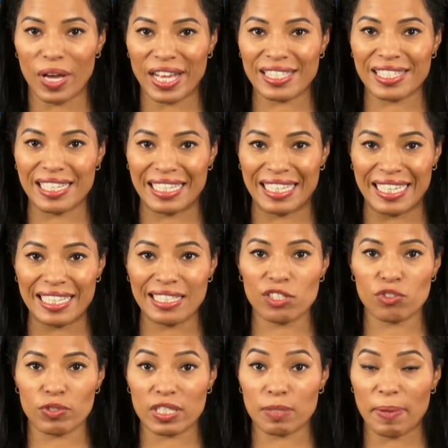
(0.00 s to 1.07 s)
west and
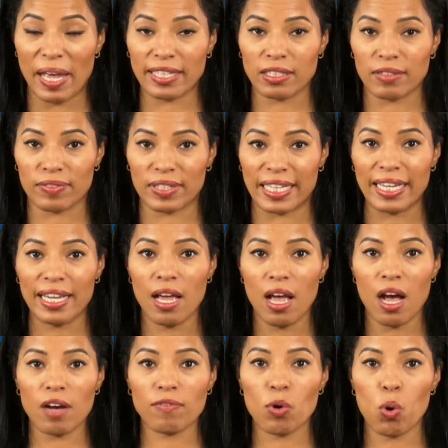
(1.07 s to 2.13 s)
east, respectively,
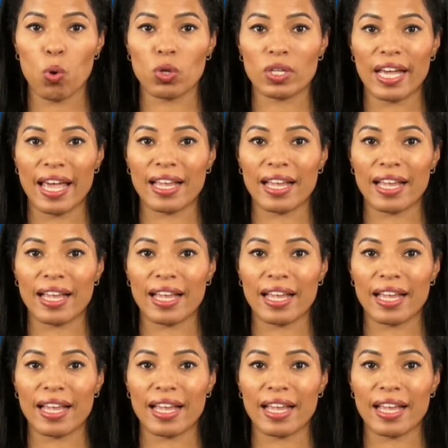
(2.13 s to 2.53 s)
of hole